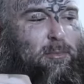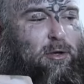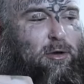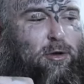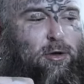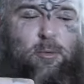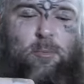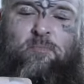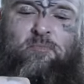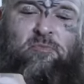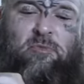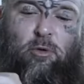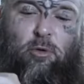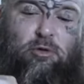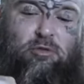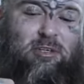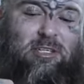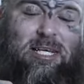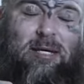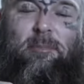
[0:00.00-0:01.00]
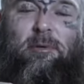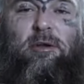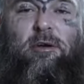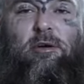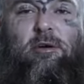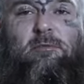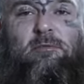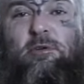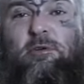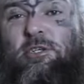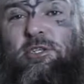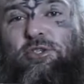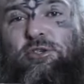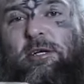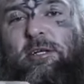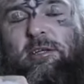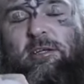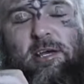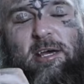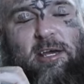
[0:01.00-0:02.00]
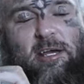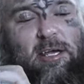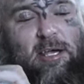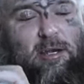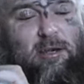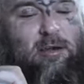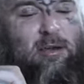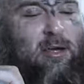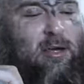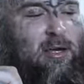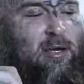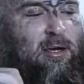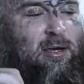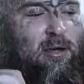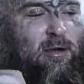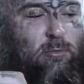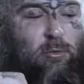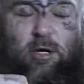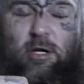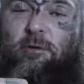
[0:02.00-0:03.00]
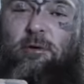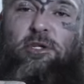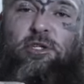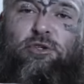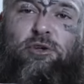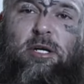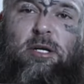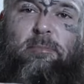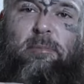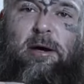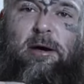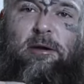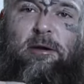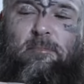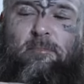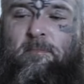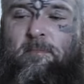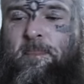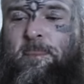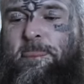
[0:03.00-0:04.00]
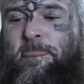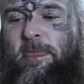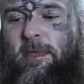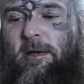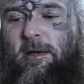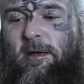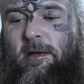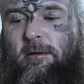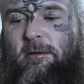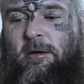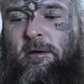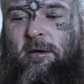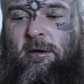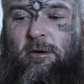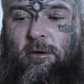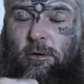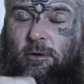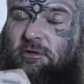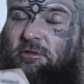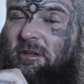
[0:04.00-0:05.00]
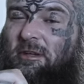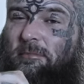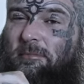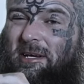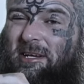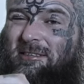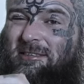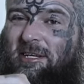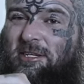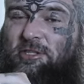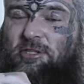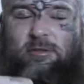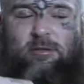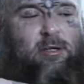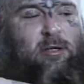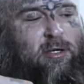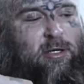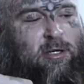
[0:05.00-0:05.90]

me know. Also, let me know if you enjoyed today again, what you enjoyed about it. Also, the big session.